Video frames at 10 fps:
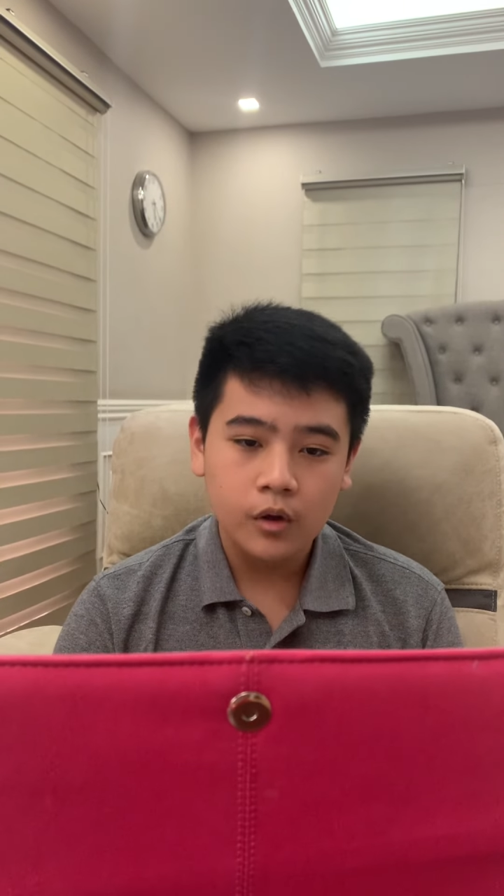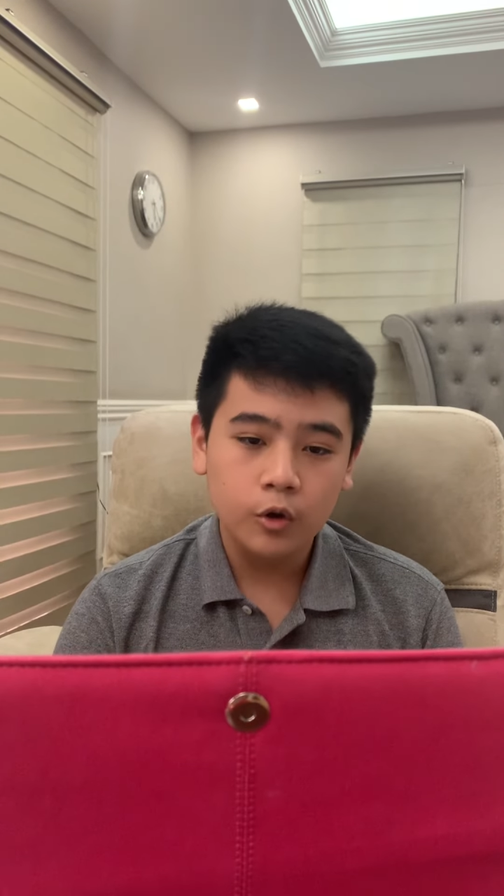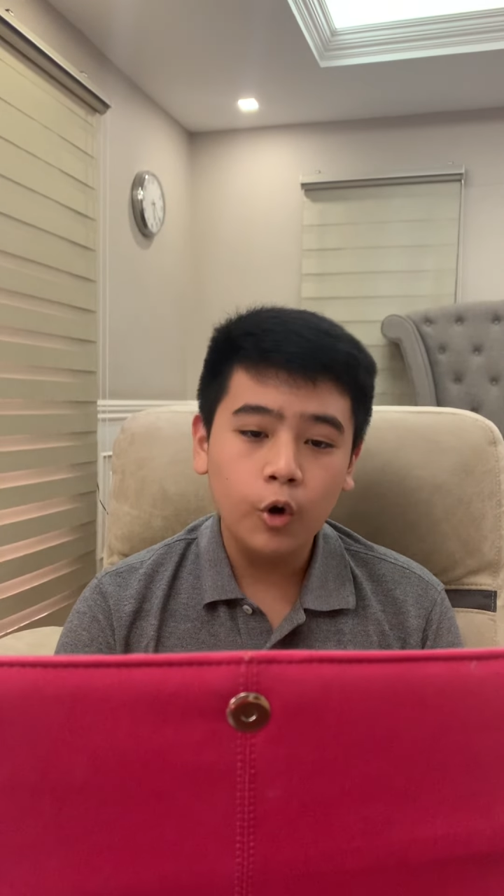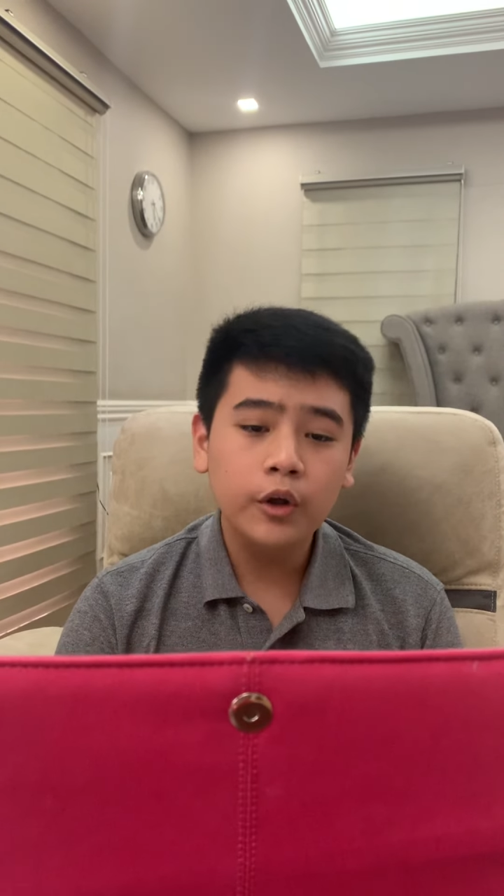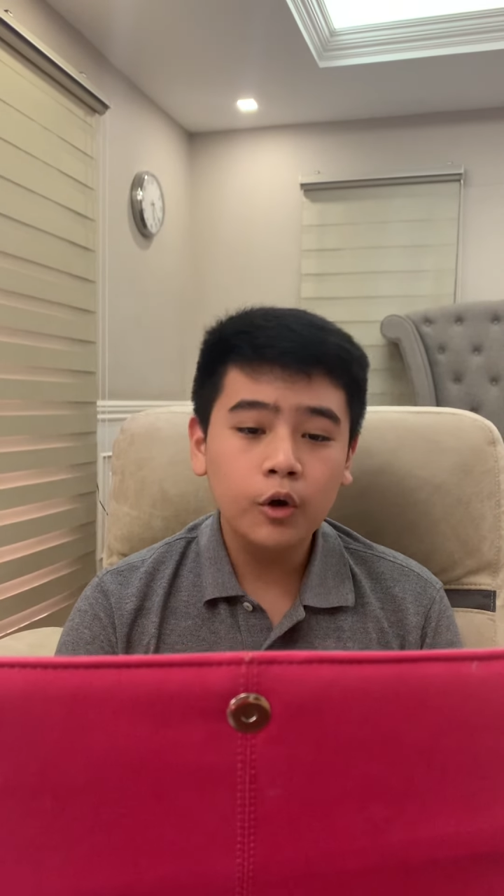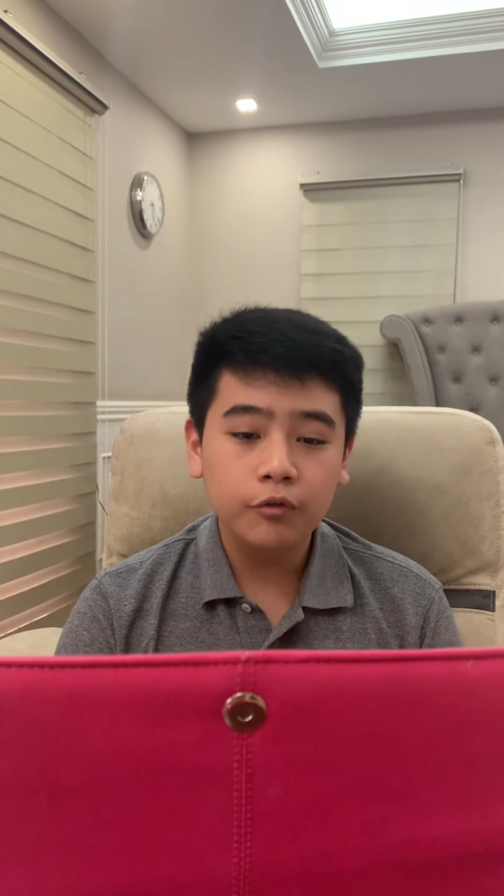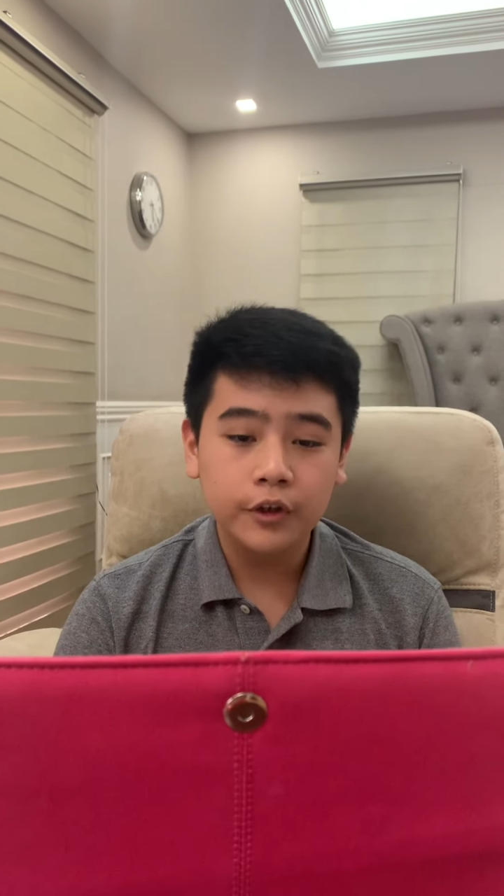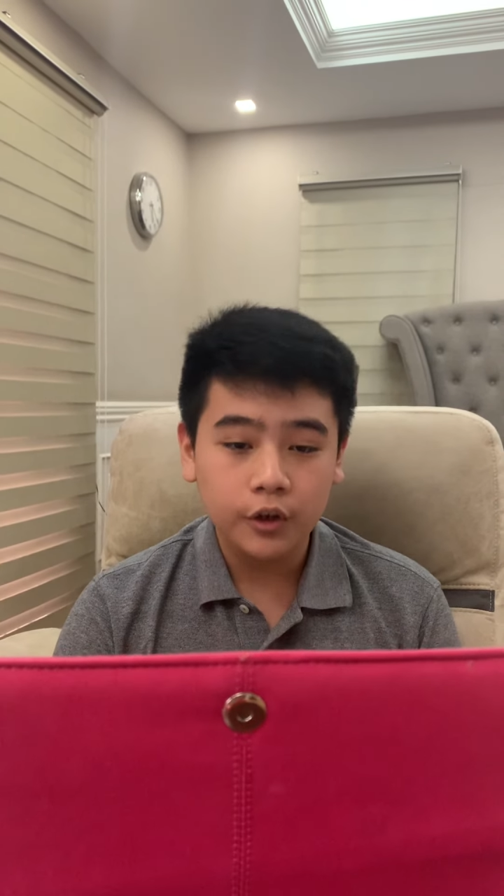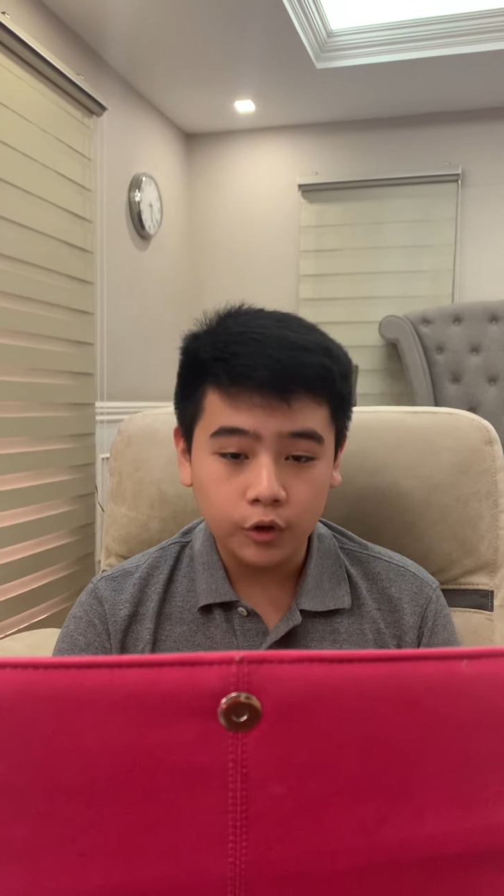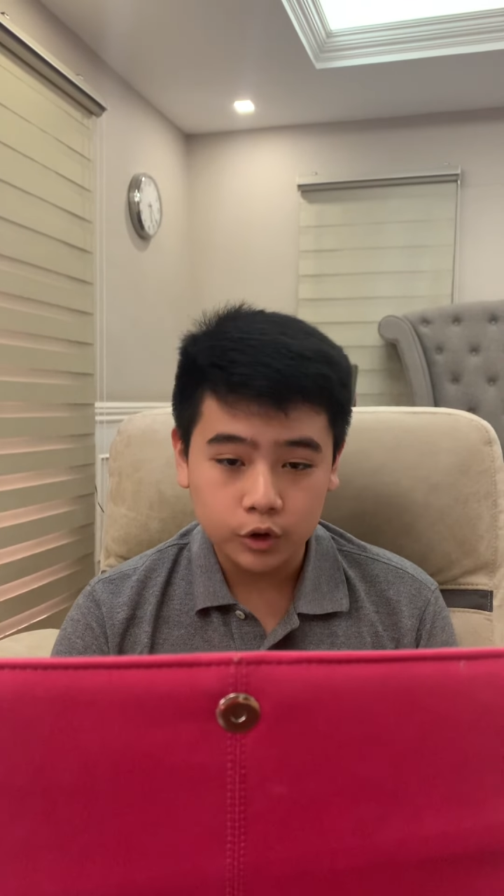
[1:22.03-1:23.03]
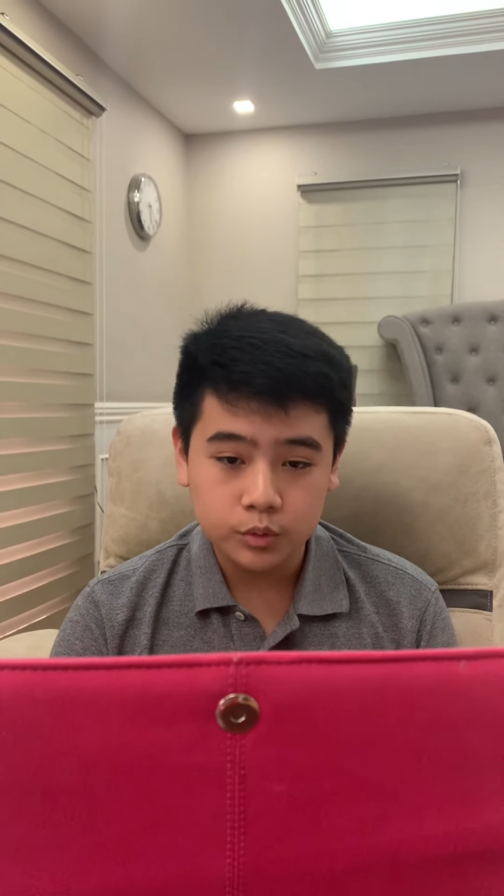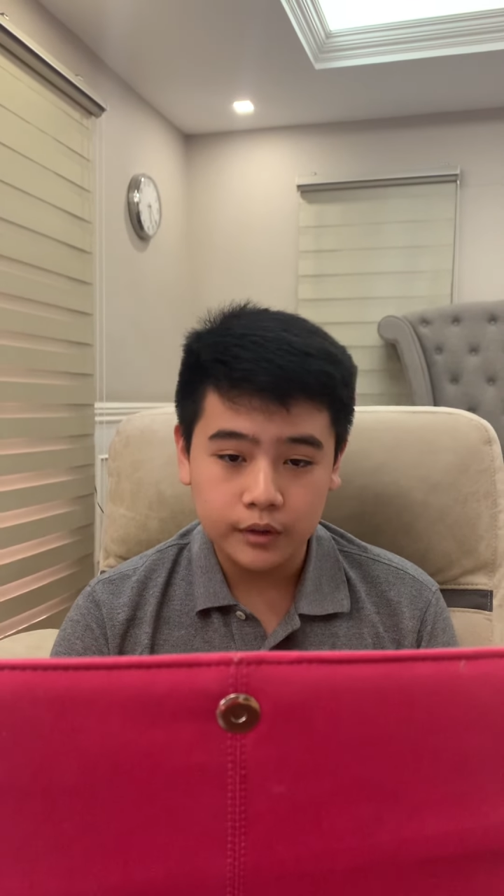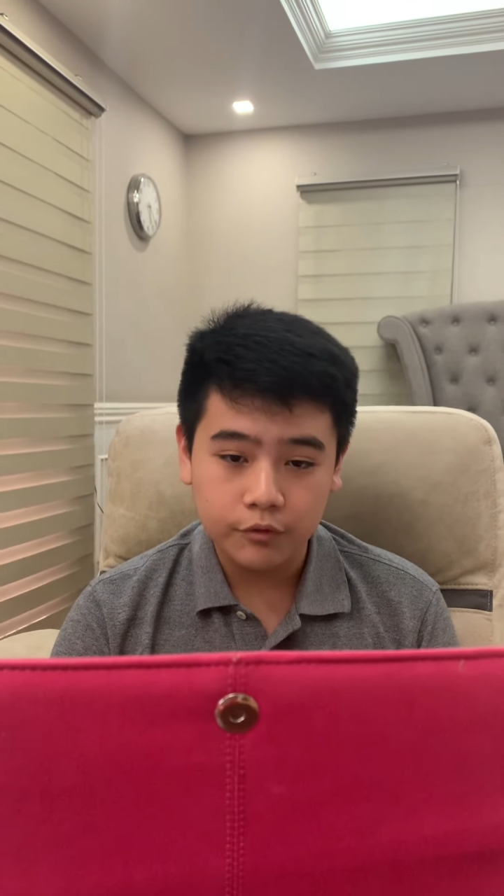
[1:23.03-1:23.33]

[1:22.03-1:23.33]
Going over your notes with a